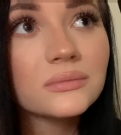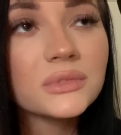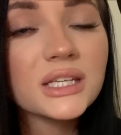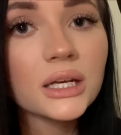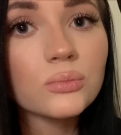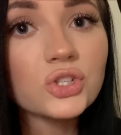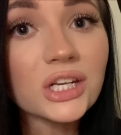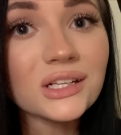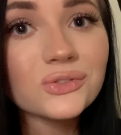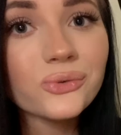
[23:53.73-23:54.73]
denim
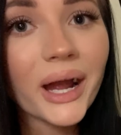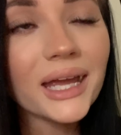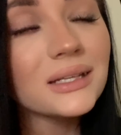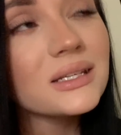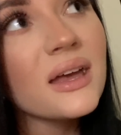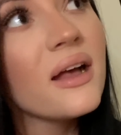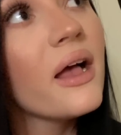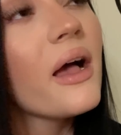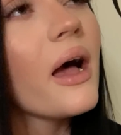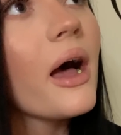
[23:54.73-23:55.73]
jeans, right?
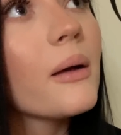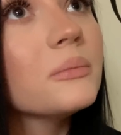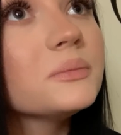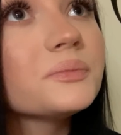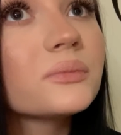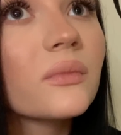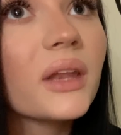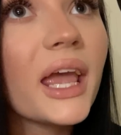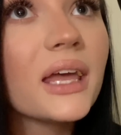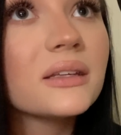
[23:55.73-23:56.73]

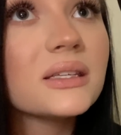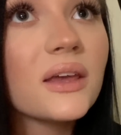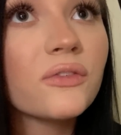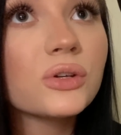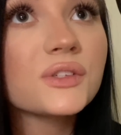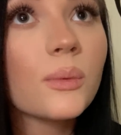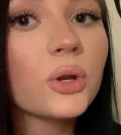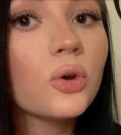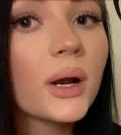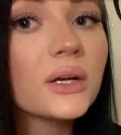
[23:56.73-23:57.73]
And if you're
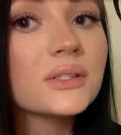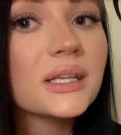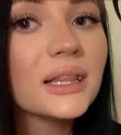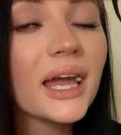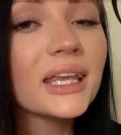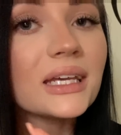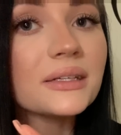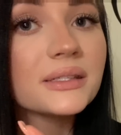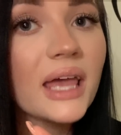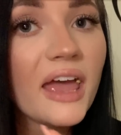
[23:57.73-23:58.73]
someone who wears
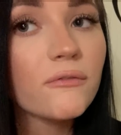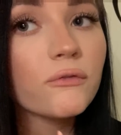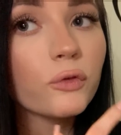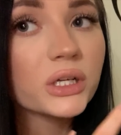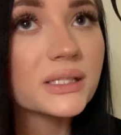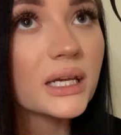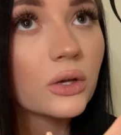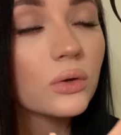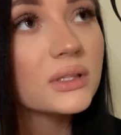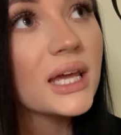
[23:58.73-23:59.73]
leggings every
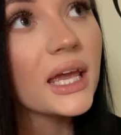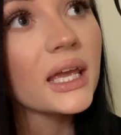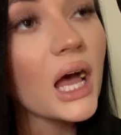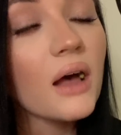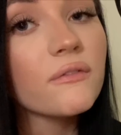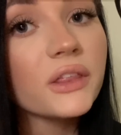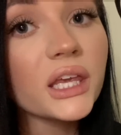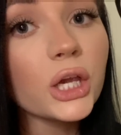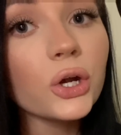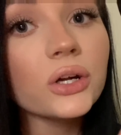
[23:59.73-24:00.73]
single day of the
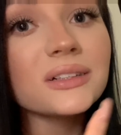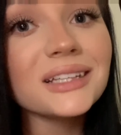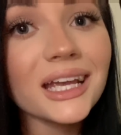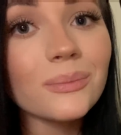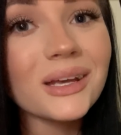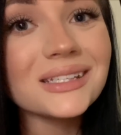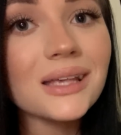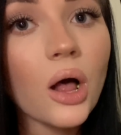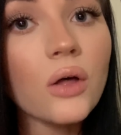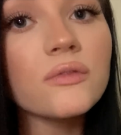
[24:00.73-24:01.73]
year, like
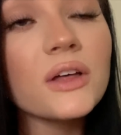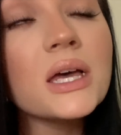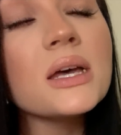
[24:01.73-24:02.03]
myself,